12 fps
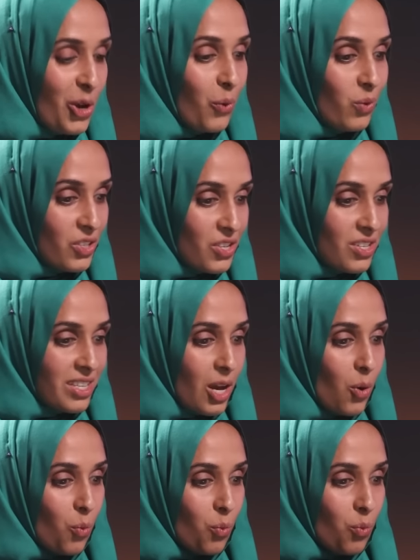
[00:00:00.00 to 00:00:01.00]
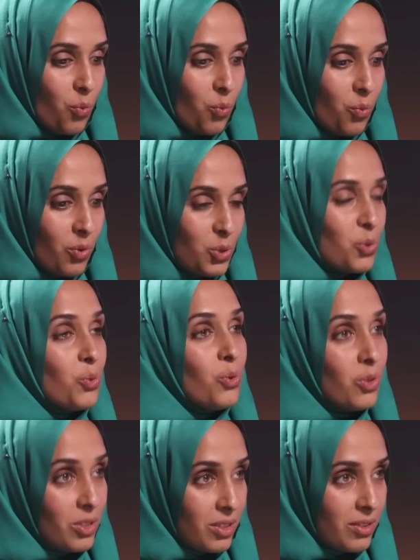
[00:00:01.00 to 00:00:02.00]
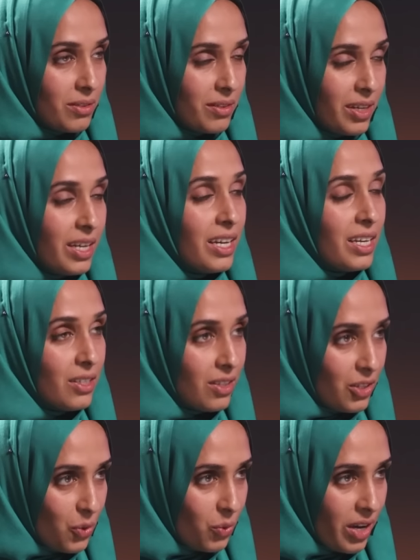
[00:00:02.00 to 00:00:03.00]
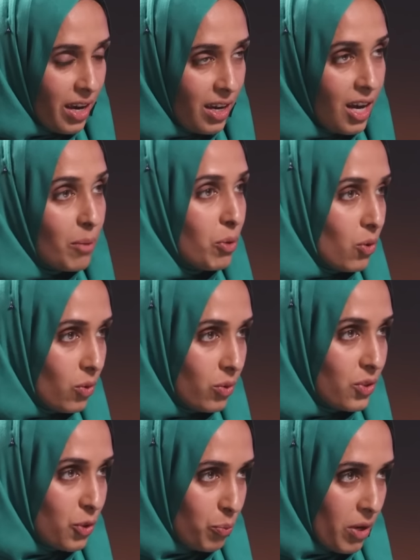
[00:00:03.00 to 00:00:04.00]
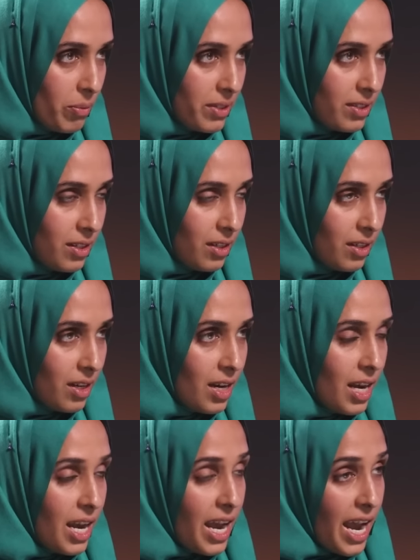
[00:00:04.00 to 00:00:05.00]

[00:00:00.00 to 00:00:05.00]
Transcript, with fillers: which is that schools in the UK uphold supremacy. Yeah.